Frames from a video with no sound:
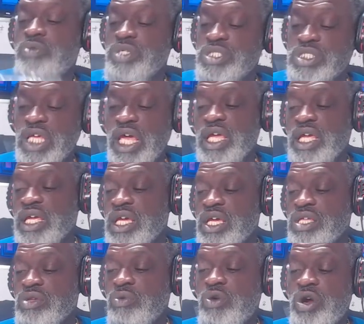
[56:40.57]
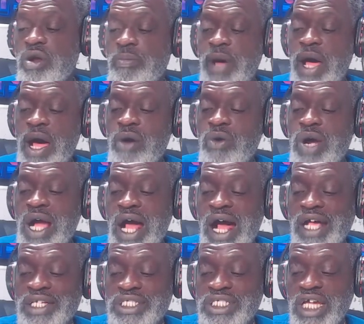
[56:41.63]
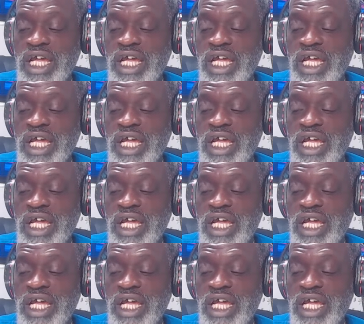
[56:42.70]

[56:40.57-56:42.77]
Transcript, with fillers: say the word of power, Ashe.